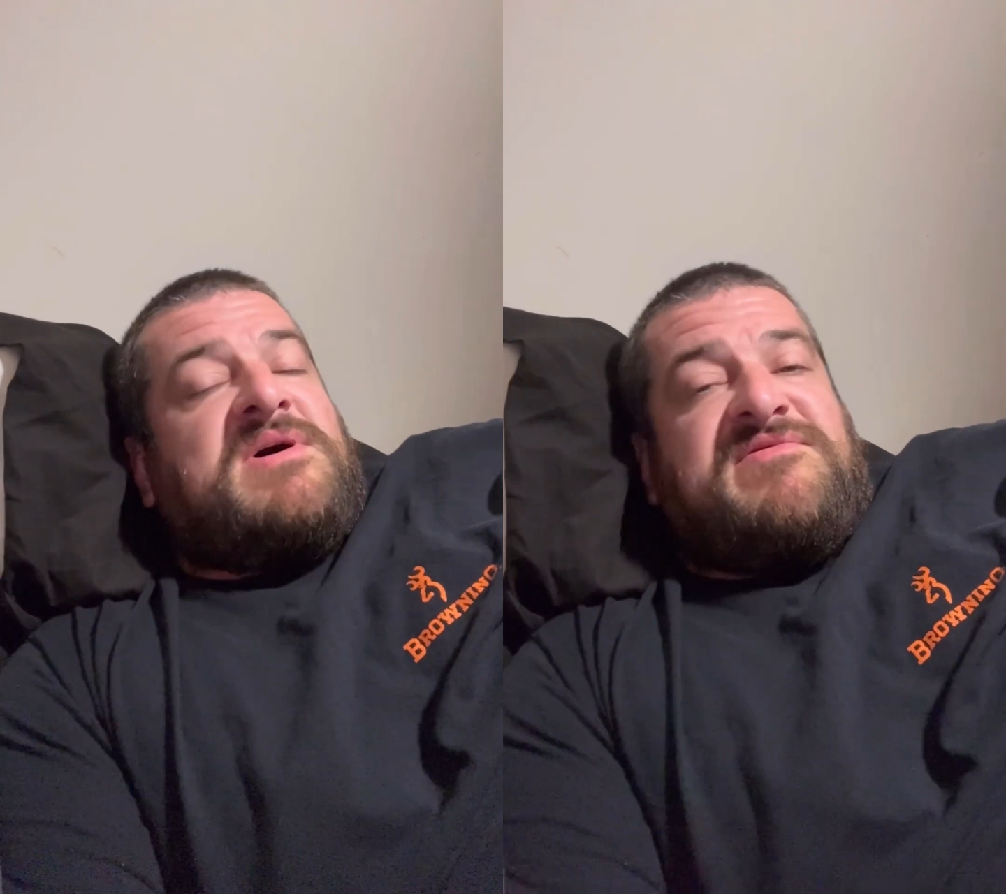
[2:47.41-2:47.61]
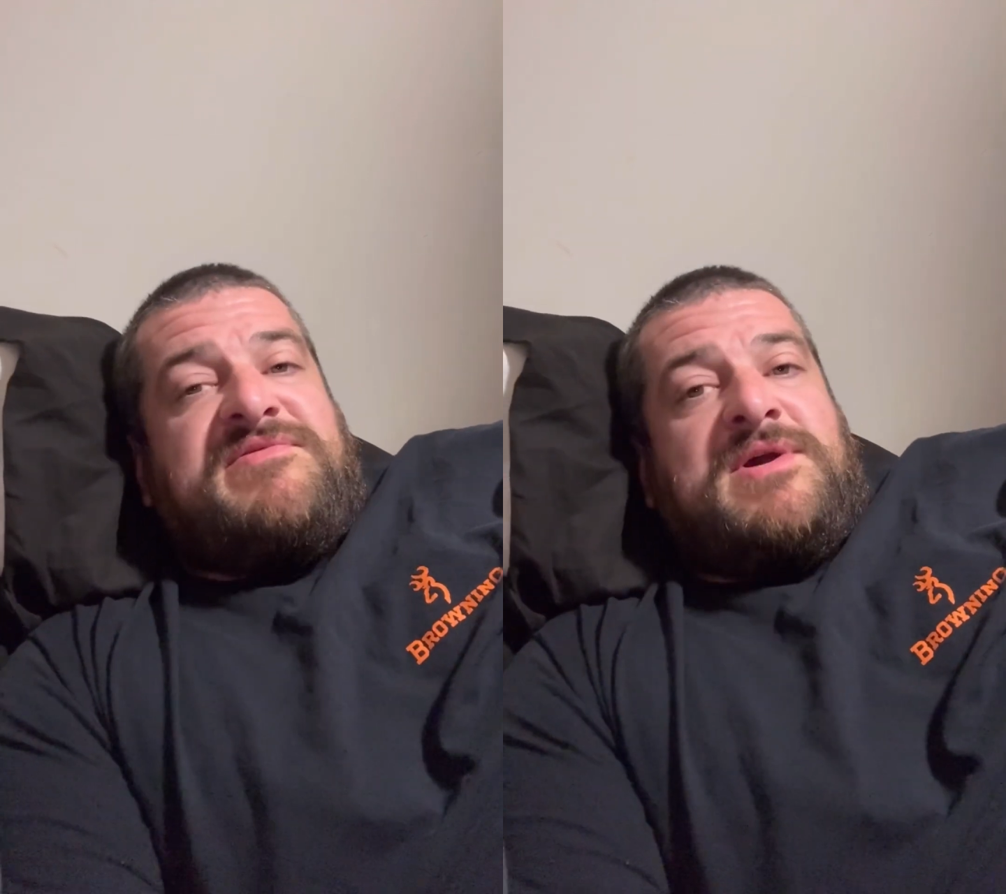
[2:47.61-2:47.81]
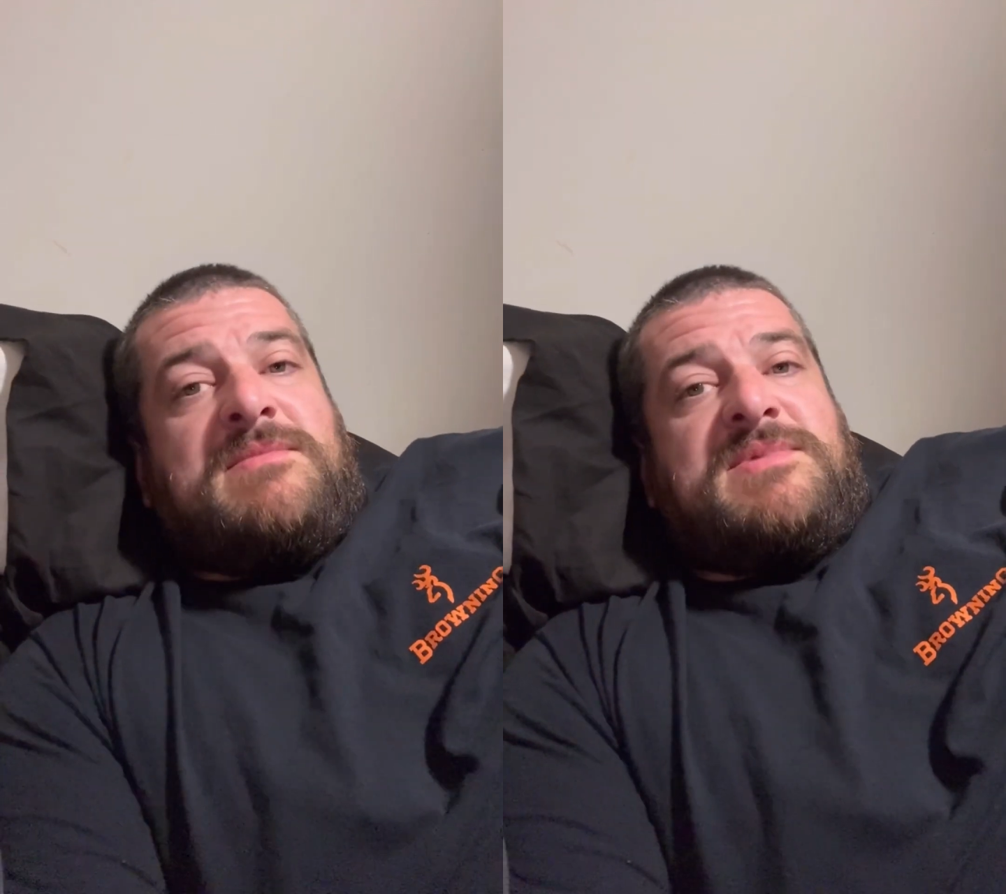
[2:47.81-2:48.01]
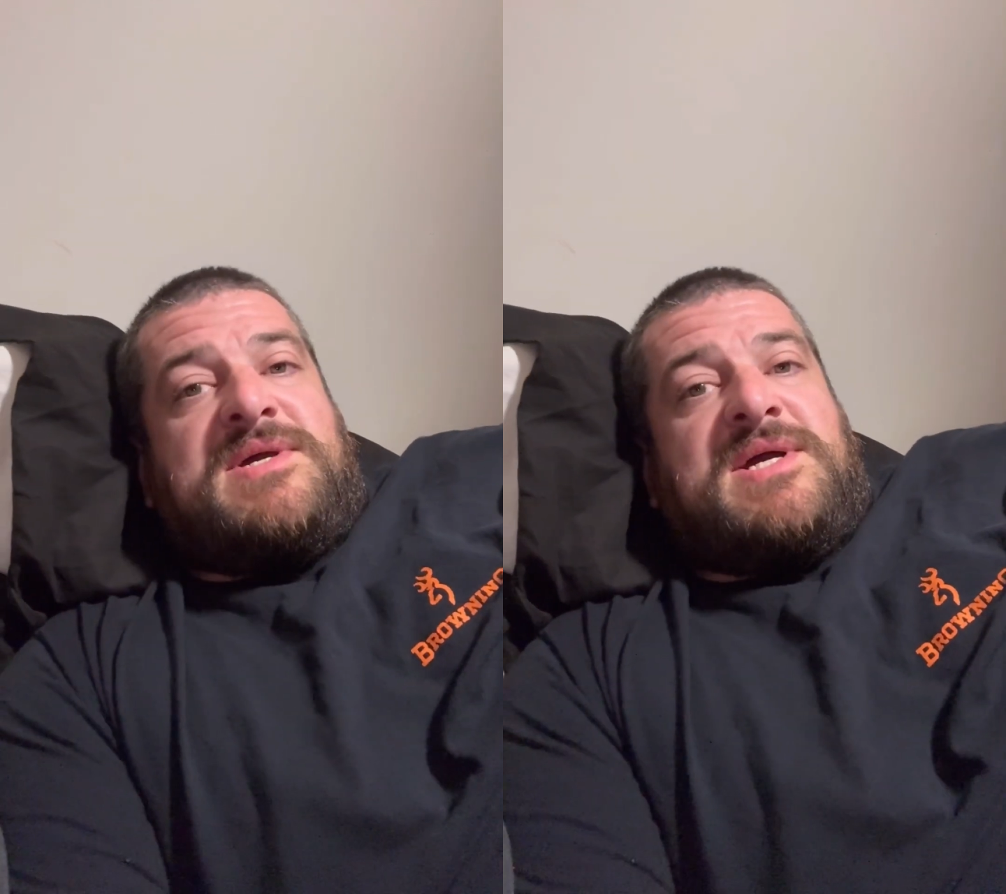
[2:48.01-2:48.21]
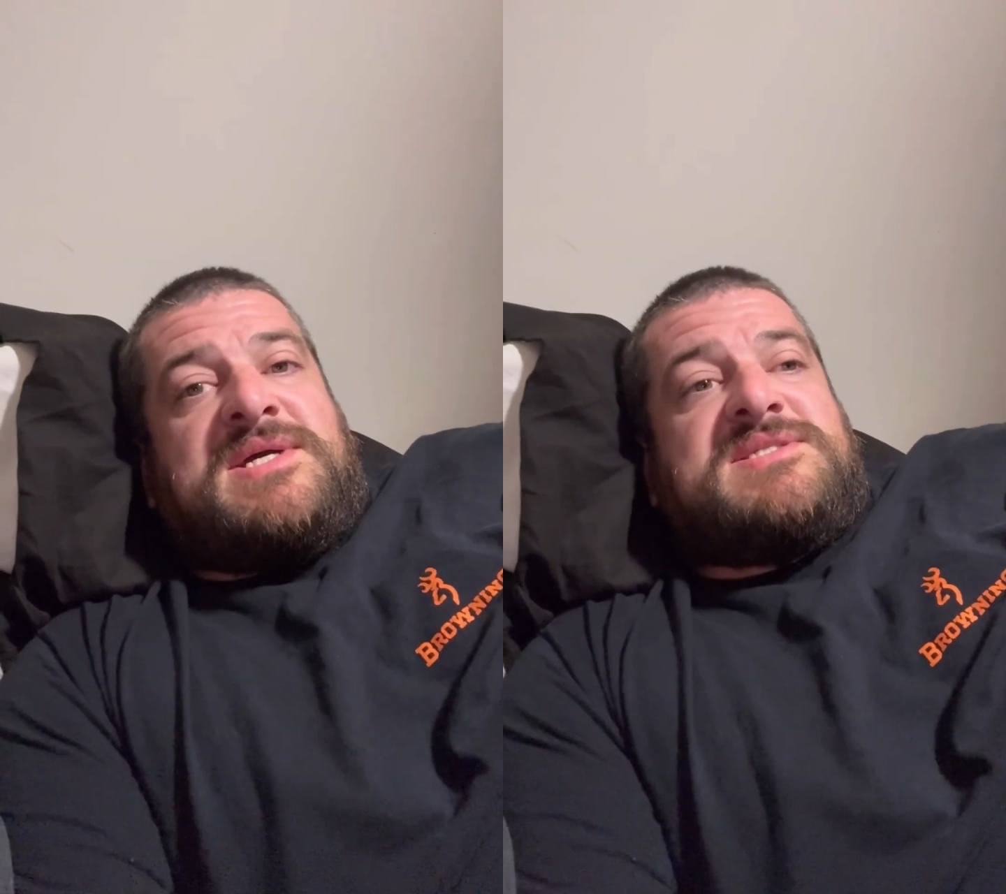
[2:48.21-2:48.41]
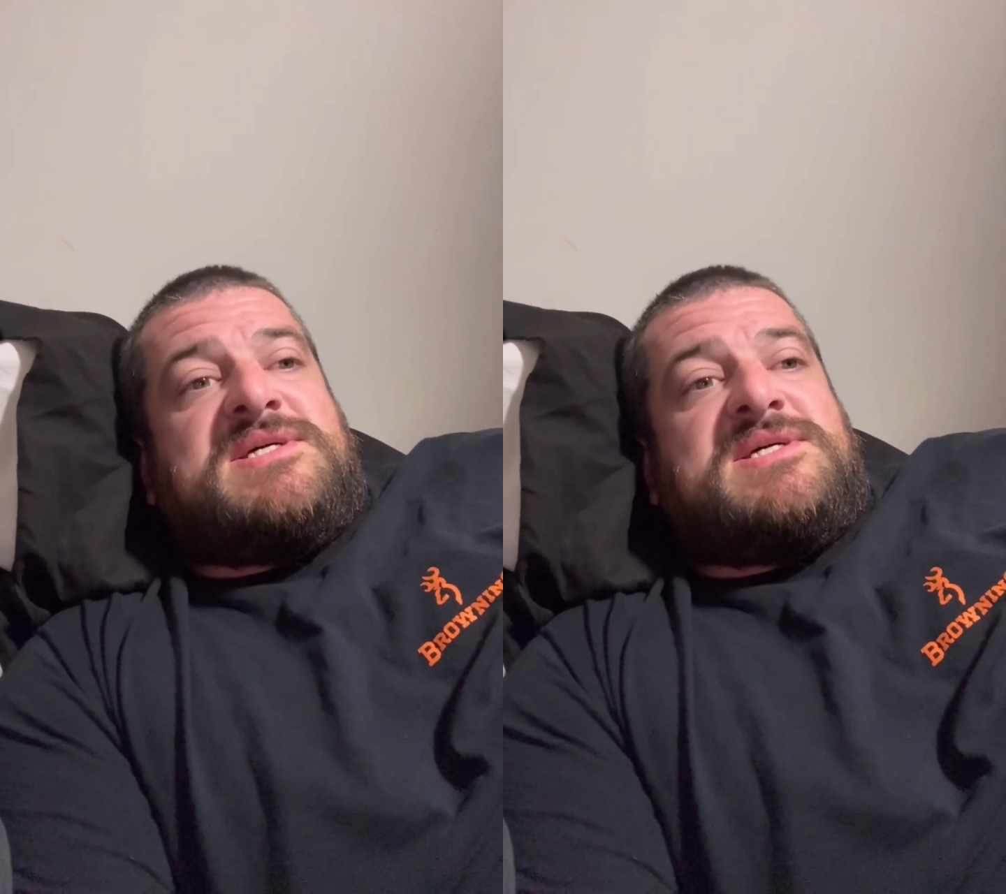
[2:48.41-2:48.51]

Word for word: my family, I guess,